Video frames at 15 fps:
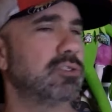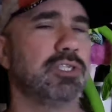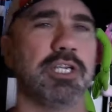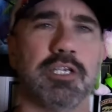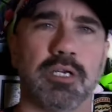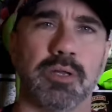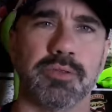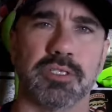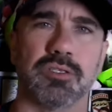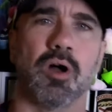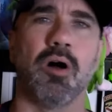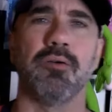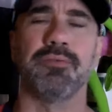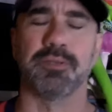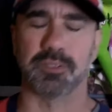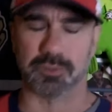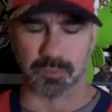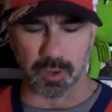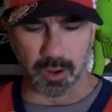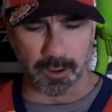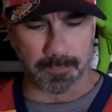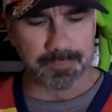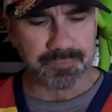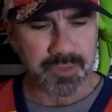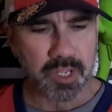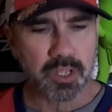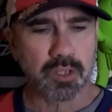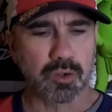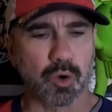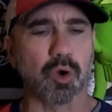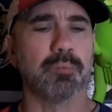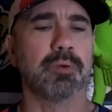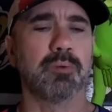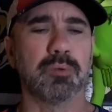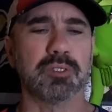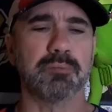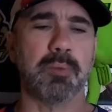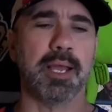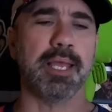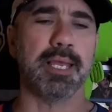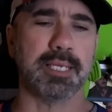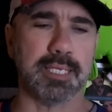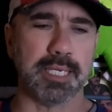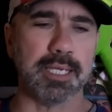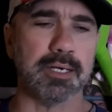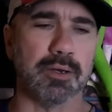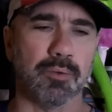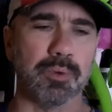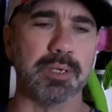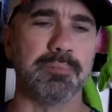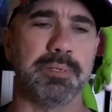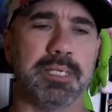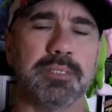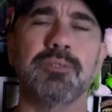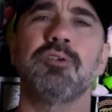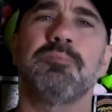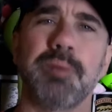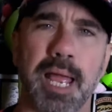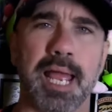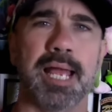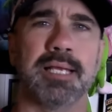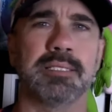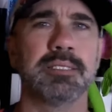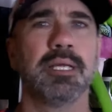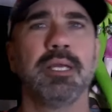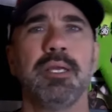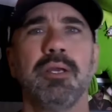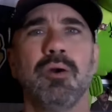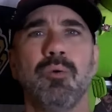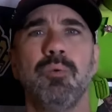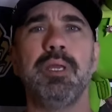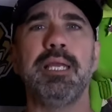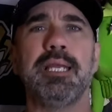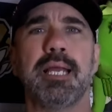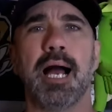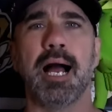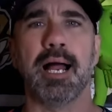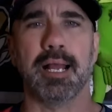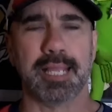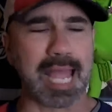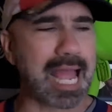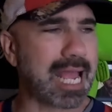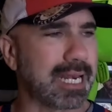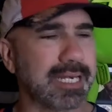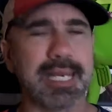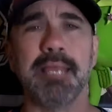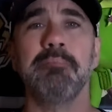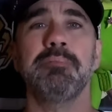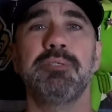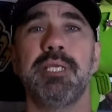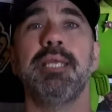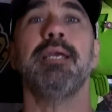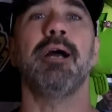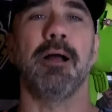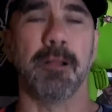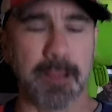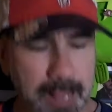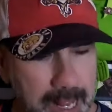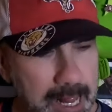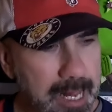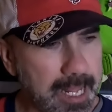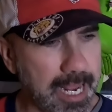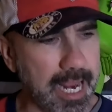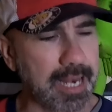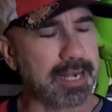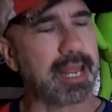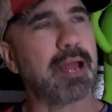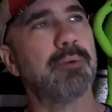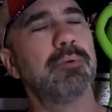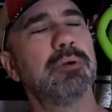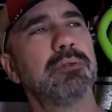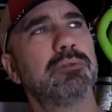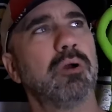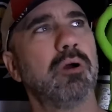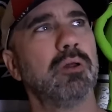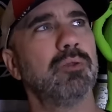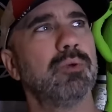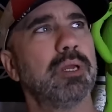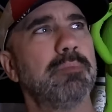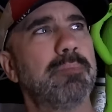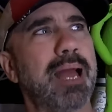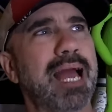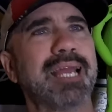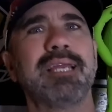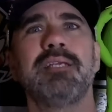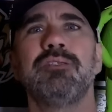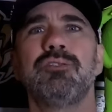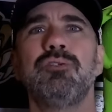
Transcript: see it on the Dolphins wall. Corbin was my Akita. When Beezer passed, we got a cat named Tia. And that was all the way back in